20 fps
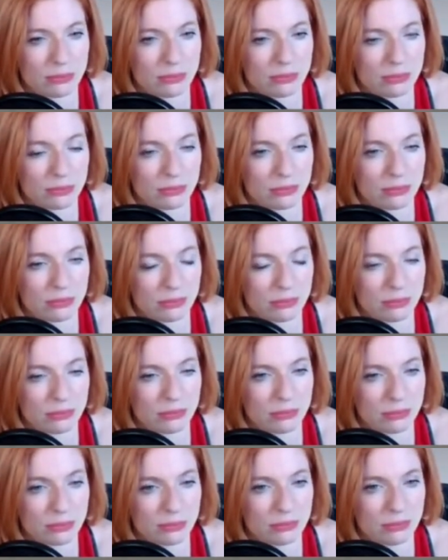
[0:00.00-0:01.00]

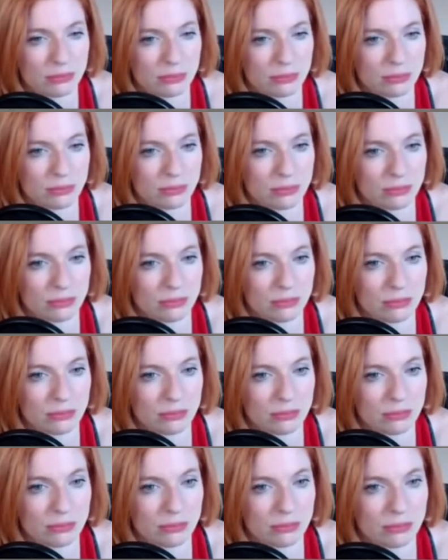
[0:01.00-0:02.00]

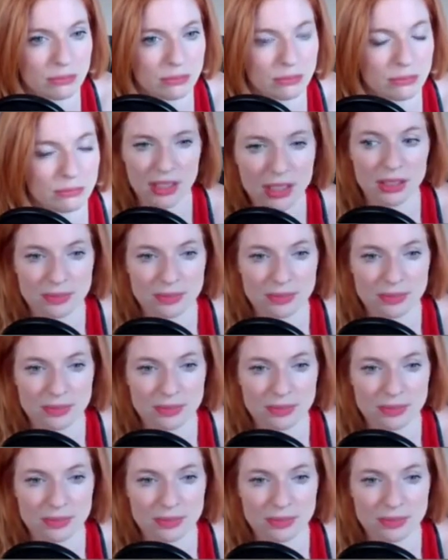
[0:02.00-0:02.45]
(not speaking)